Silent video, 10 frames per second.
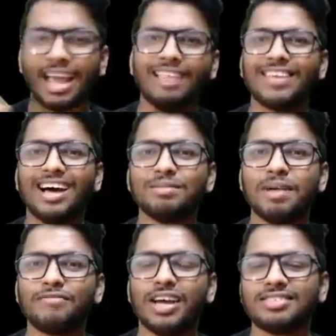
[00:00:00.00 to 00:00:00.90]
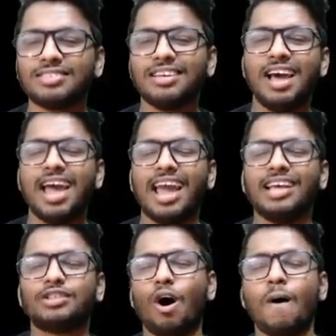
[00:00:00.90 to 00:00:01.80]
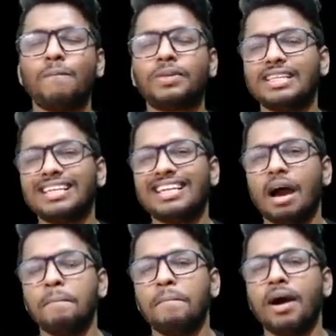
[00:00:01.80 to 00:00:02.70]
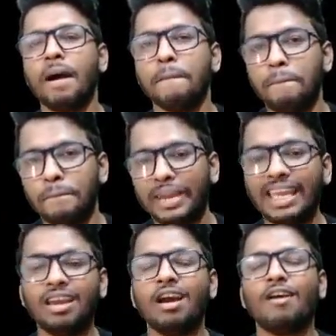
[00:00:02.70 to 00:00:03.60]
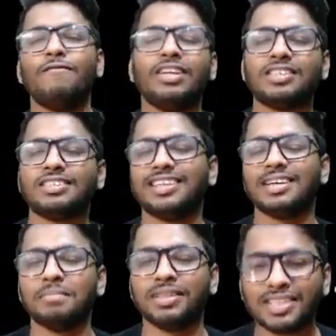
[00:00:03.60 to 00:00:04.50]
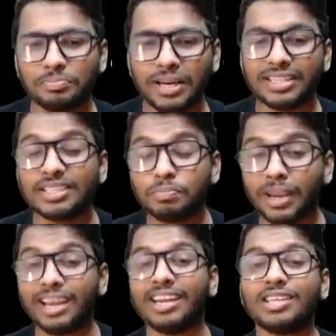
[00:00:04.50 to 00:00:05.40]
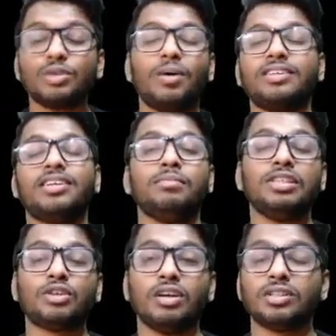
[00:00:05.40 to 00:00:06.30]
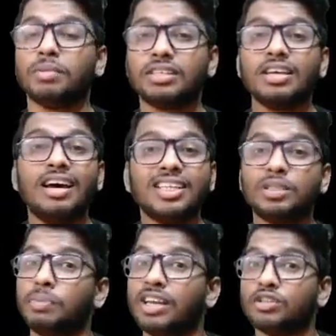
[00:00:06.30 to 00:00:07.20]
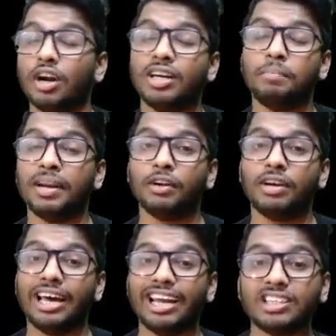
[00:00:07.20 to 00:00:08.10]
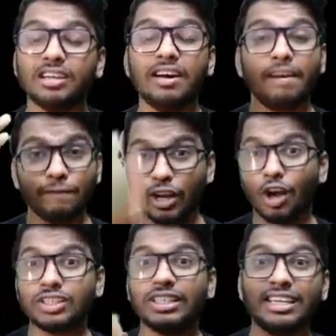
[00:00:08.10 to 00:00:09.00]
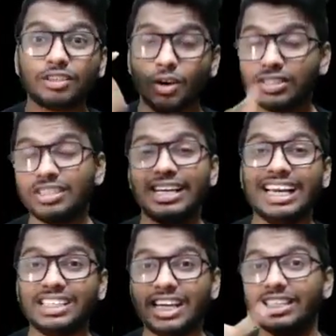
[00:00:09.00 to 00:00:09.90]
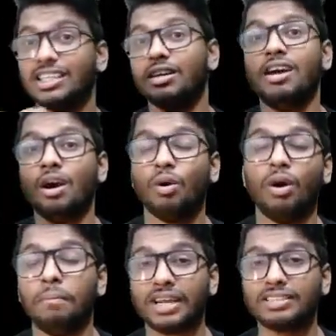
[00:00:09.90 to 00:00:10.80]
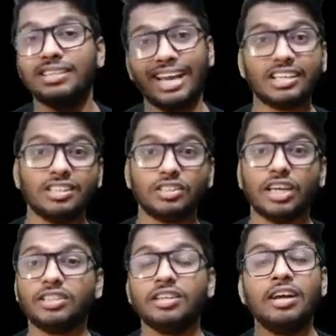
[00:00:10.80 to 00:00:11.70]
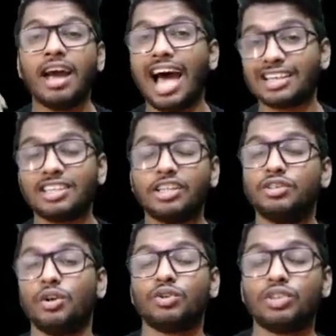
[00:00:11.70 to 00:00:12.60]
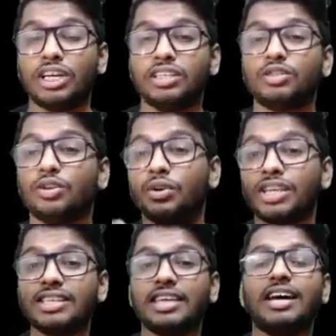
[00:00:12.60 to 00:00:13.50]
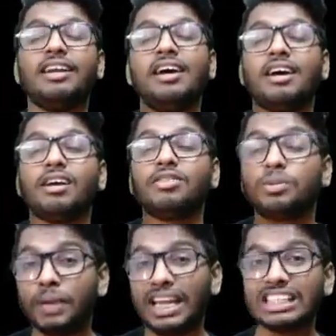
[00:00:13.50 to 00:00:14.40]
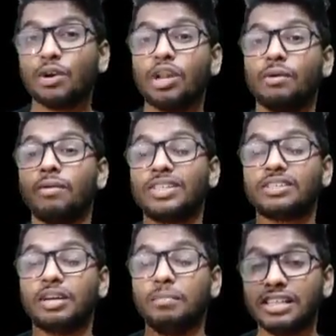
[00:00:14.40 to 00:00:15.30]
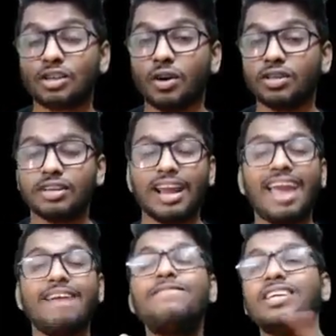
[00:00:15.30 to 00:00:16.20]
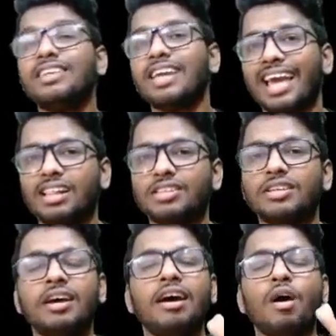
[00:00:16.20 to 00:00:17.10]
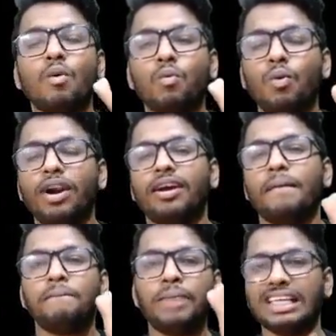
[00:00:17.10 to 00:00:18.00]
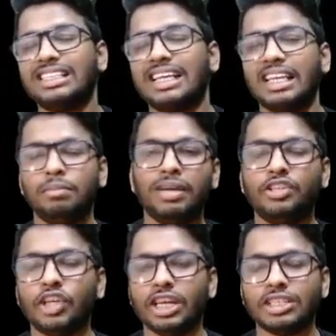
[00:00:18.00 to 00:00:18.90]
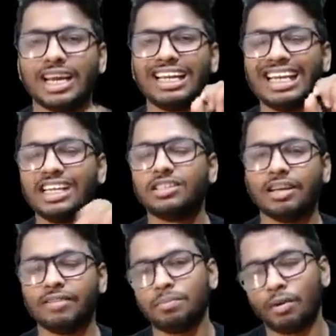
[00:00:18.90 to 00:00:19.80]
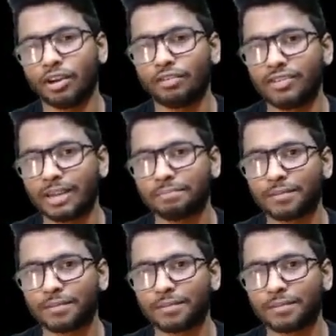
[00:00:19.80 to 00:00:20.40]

And the answer, my friends, is option number B, which is nothing but the speed. The speed is the one that remains constant because speed is not dependent on direction. Velocity is constantly changing because the direction is changing. Acceleration also changing. So you can say that speed is the only one which remains constant. Everything else would basically be changing at each and every point of time.